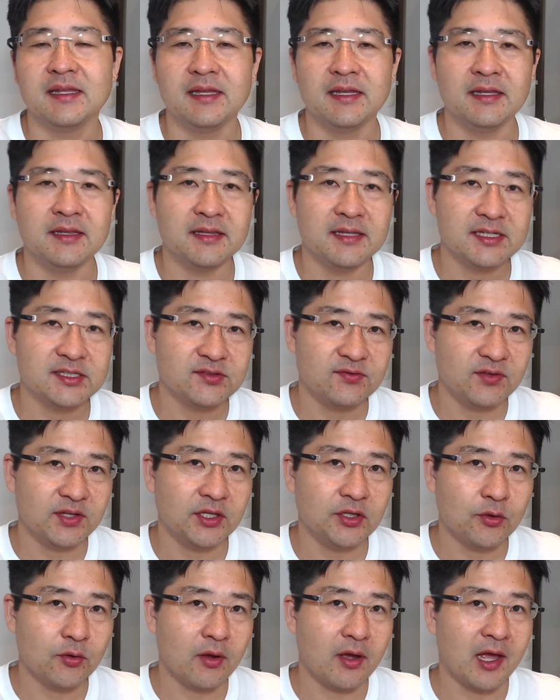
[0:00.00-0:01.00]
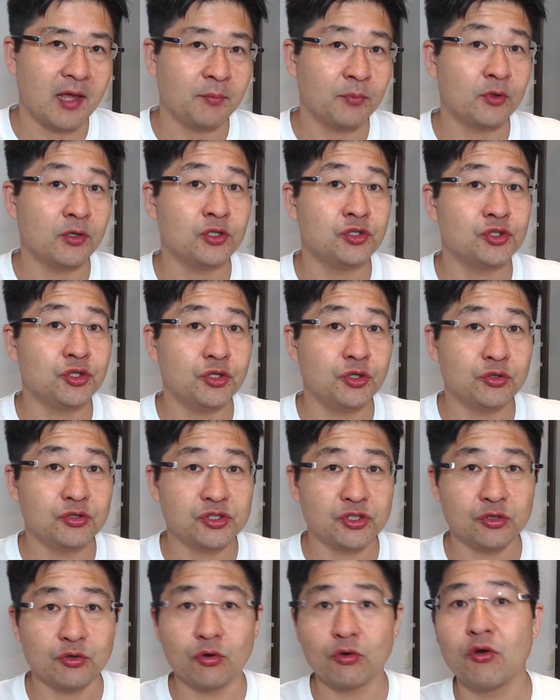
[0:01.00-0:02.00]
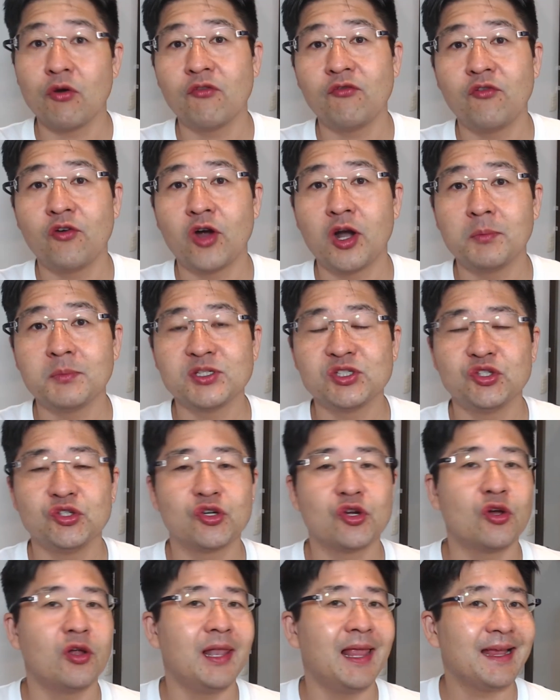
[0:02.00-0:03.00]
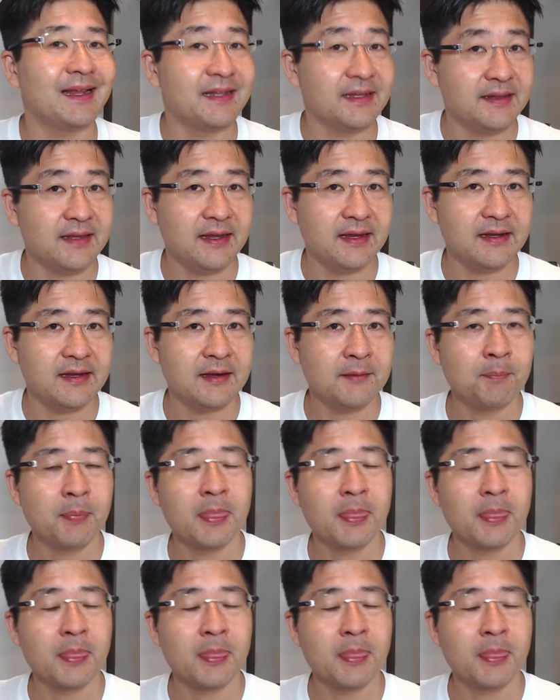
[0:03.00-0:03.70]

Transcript: In this video, I'm going to use Google Forms to collect the data.